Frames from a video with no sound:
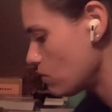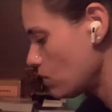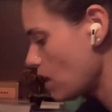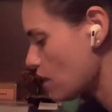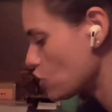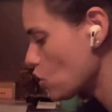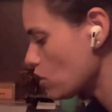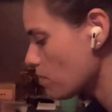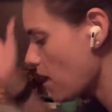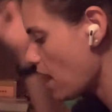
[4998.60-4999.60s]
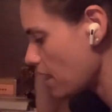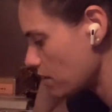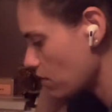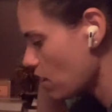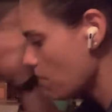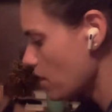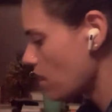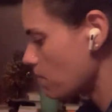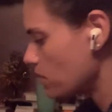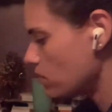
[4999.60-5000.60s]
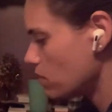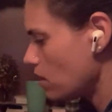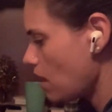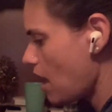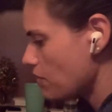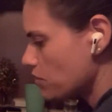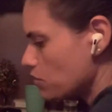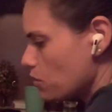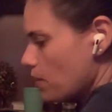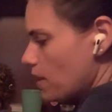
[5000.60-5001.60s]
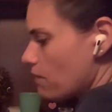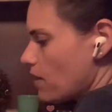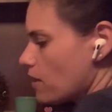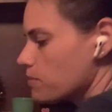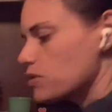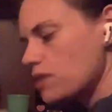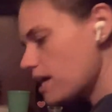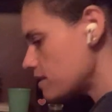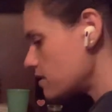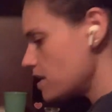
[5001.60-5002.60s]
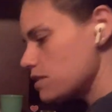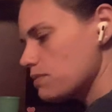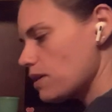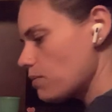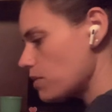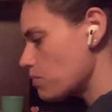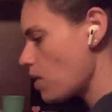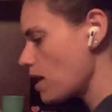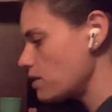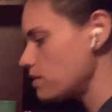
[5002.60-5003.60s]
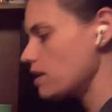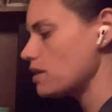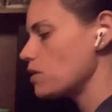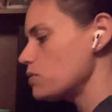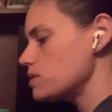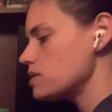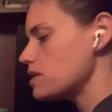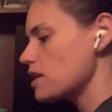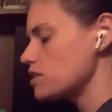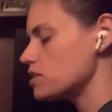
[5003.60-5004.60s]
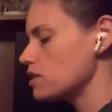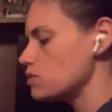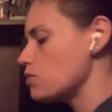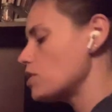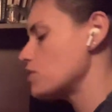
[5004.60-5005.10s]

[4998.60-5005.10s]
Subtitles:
we got Don't Look Behind. You're coming up after Doorway to Fandom. So next is Desiree with Why Did They Ghost slash Ignore Your